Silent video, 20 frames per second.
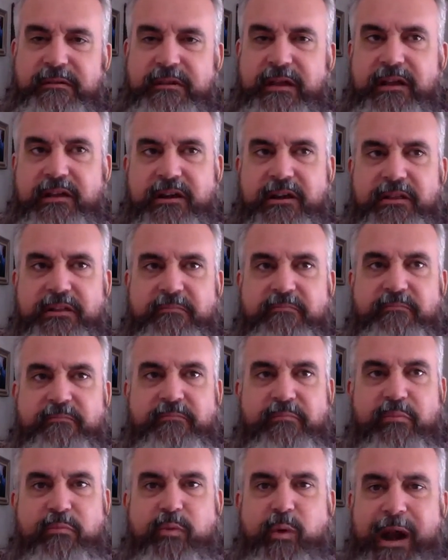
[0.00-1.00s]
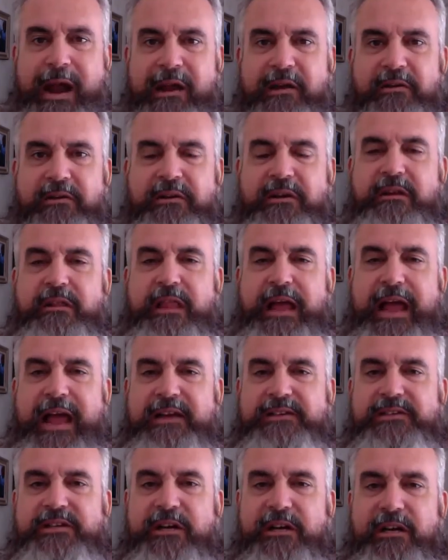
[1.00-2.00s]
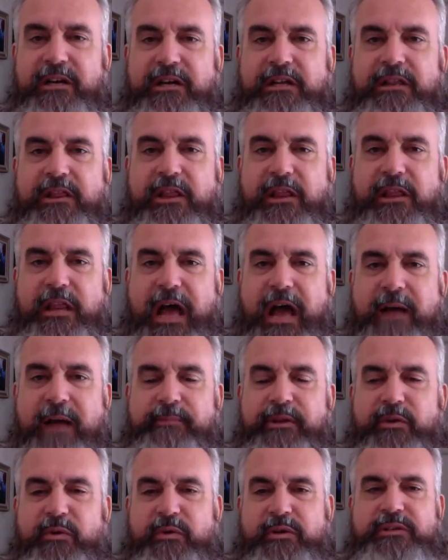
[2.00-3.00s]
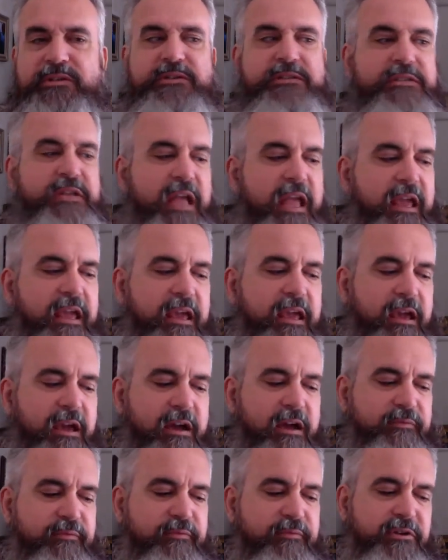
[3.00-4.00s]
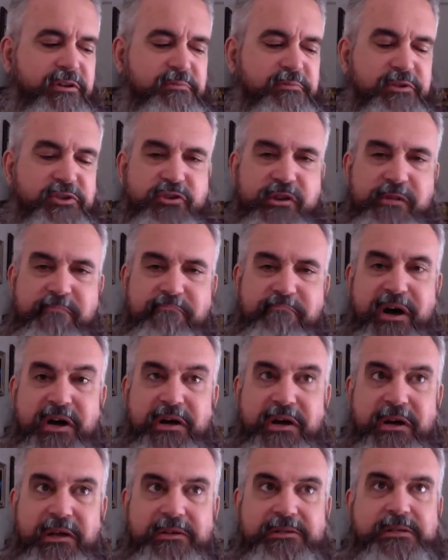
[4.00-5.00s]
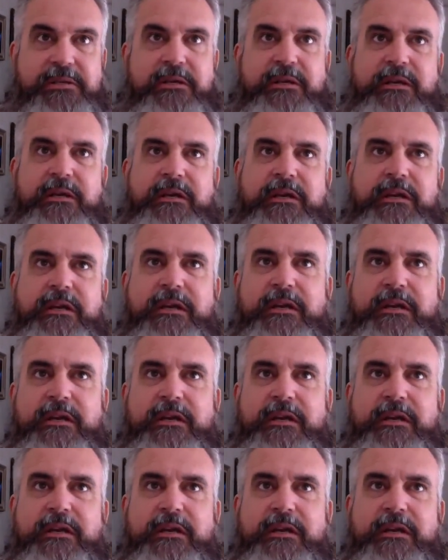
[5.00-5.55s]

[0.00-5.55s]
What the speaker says: they call the round glass globules hanging off the Christmas tree balls.